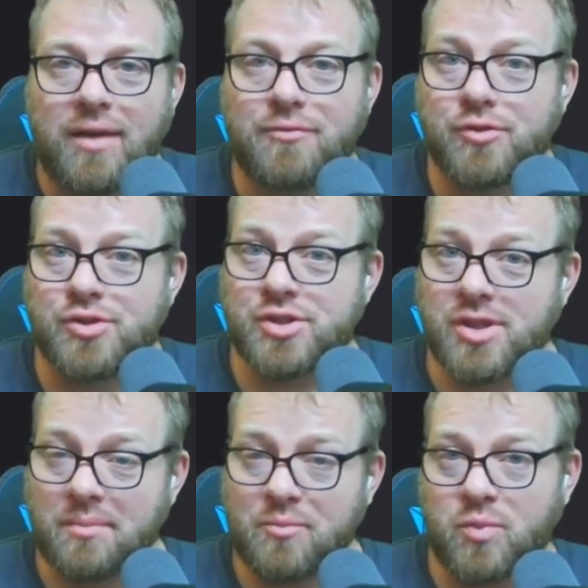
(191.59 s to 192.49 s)
For
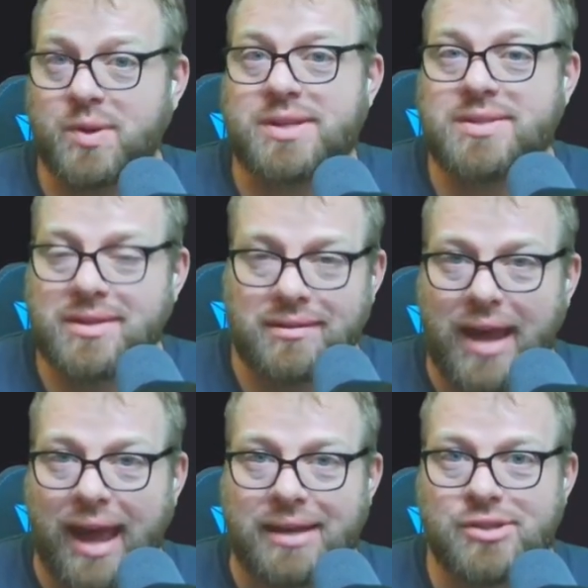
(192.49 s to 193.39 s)
some reason,
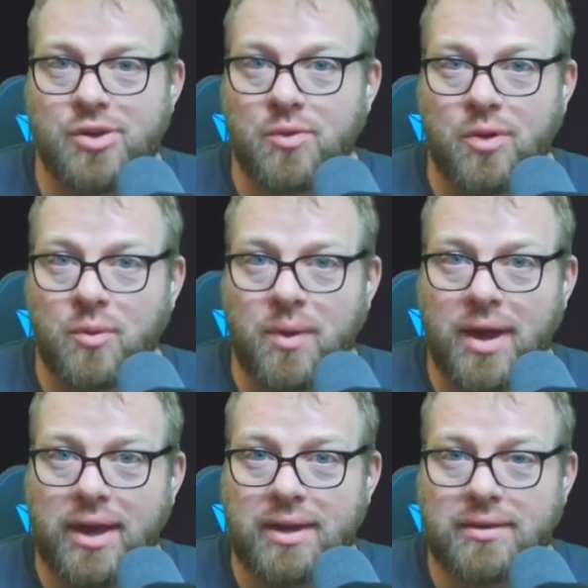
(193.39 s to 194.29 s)
I don't know
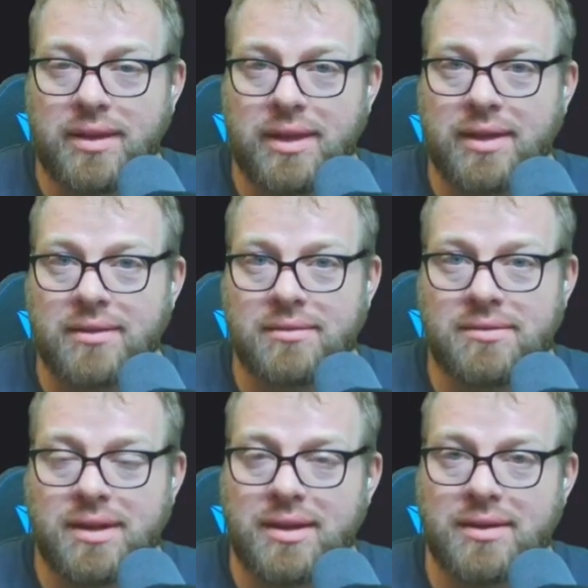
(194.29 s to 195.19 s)
why it
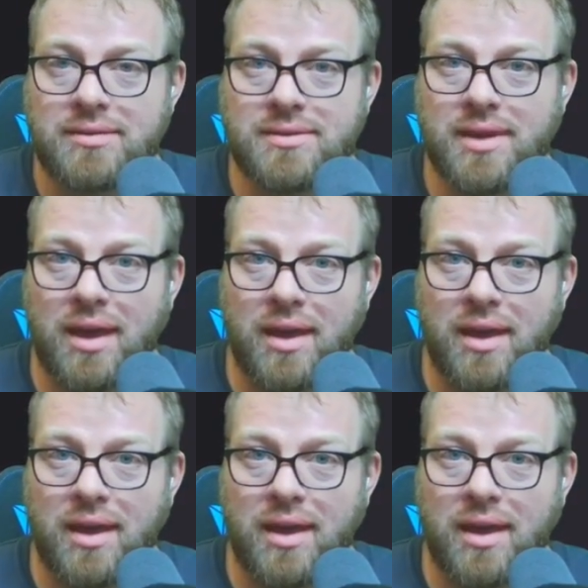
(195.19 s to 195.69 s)
didn't